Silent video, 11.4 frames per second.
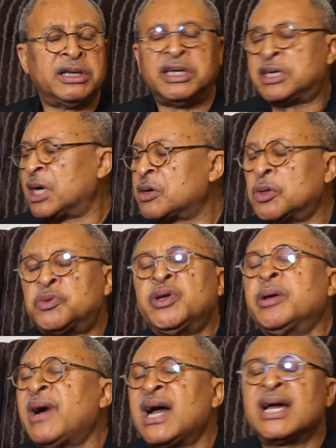He can go to a
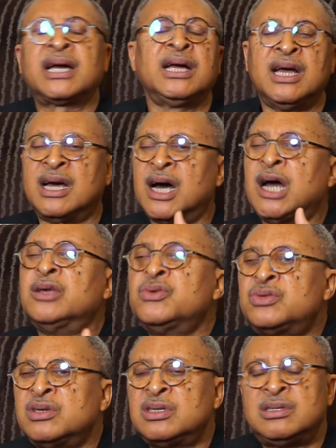bank and
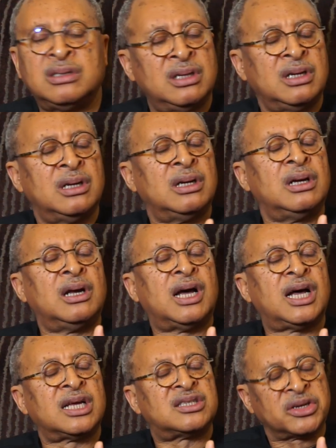use it
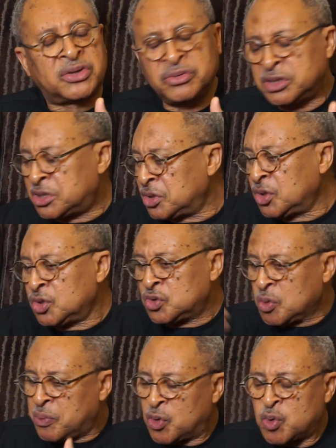as security to
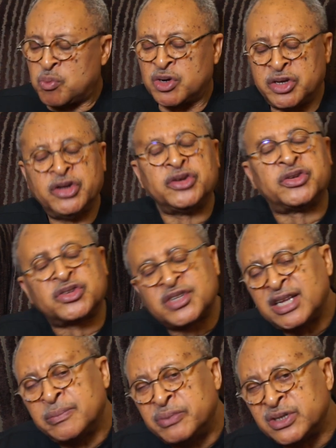borrow money to
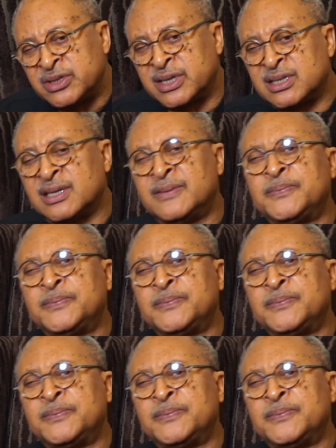start a business.